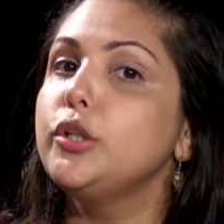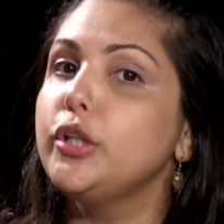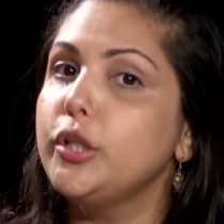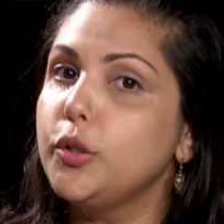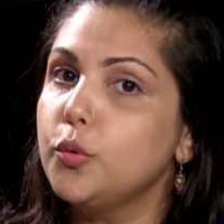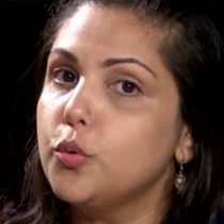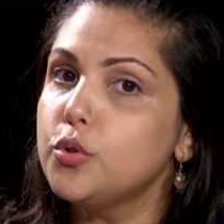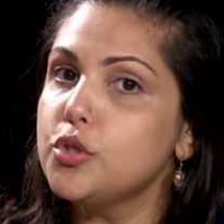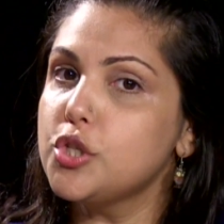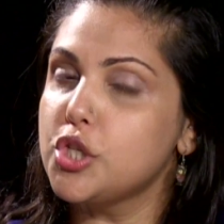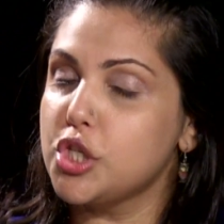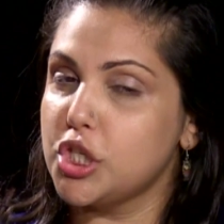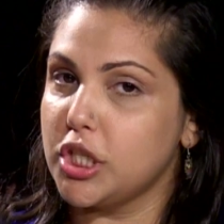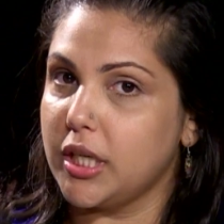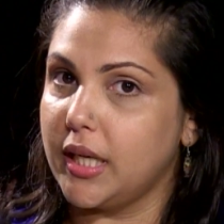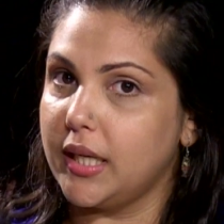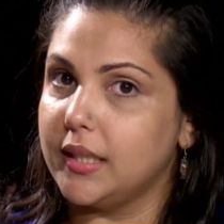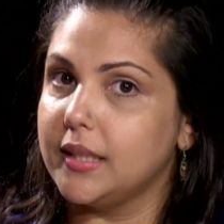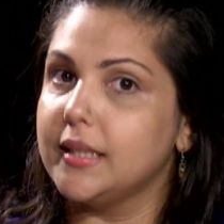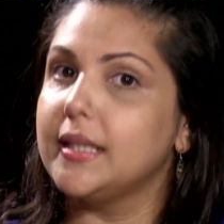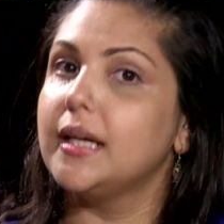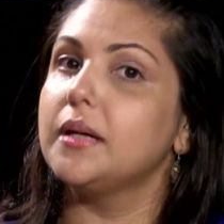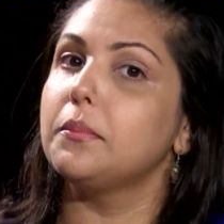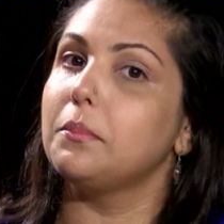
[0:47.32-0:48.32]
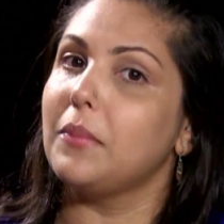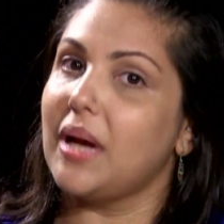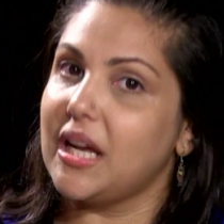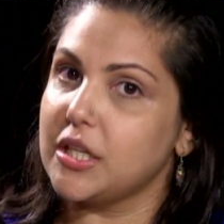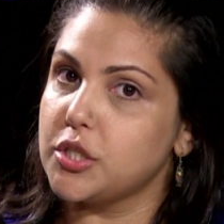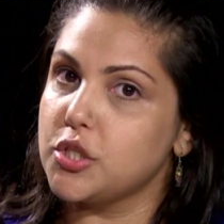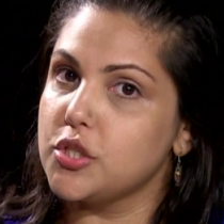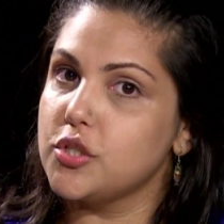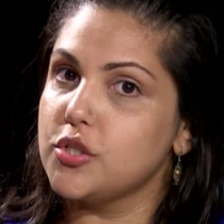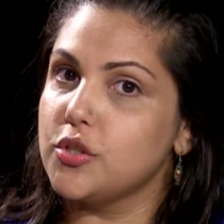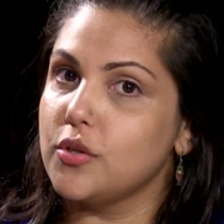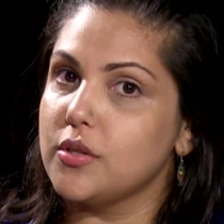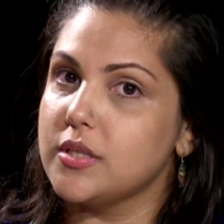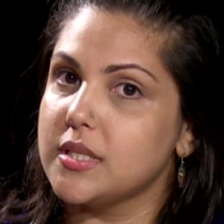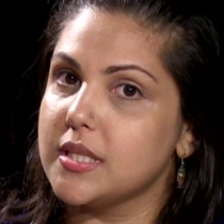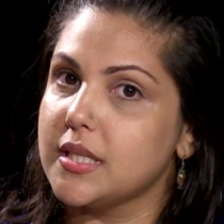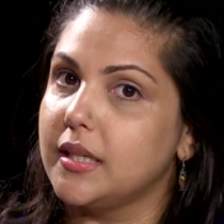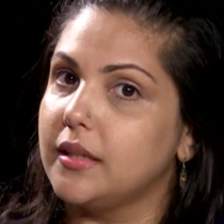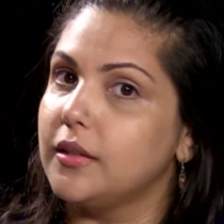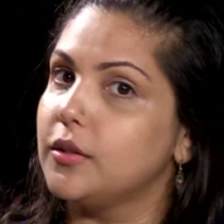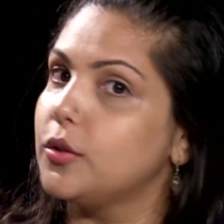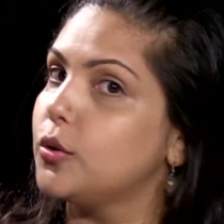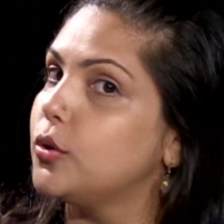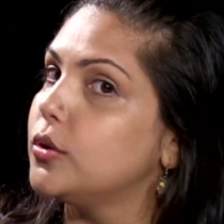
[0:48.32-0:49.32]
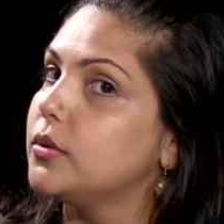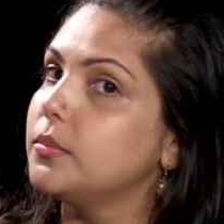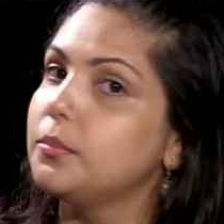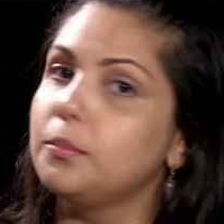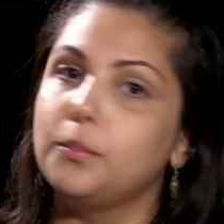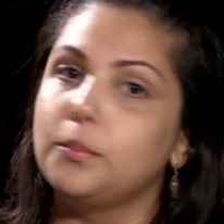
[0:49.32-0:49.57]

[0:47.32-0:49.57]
nude shade that matches your skin tone